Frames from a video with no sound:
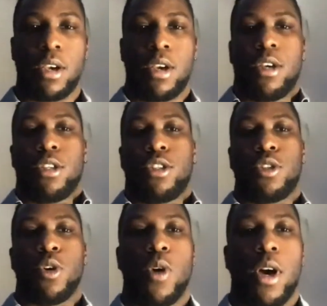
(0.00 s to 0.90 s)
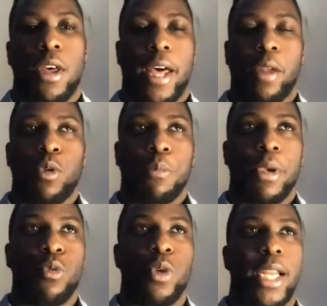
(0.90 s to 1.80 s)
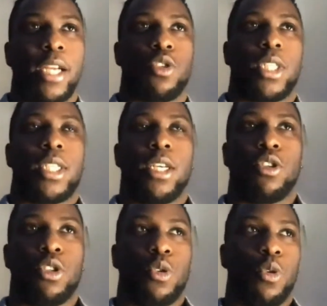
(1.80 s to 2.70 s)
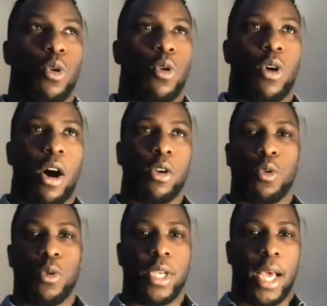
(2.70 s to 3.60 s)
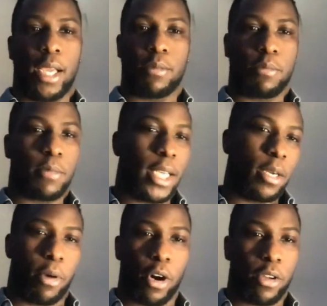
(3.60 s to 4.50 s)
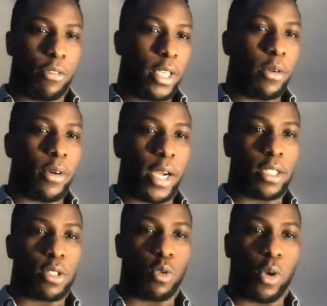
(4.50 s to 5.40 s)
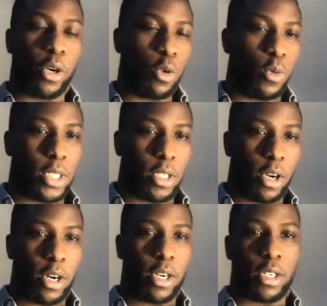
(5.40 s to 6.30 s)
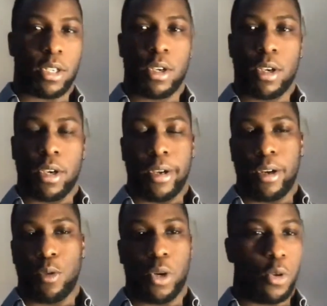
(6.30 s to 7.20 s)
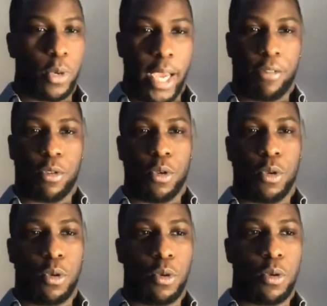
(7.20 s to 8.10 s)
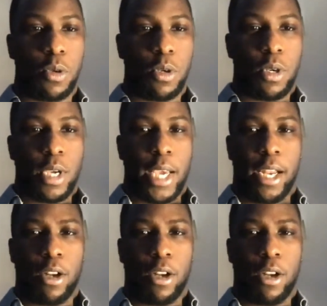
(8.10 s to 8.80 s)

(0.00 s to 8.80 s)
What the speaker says: So that would be really interesting just to know how do we like take part of it, right? So where do we start? What do we have to do? And also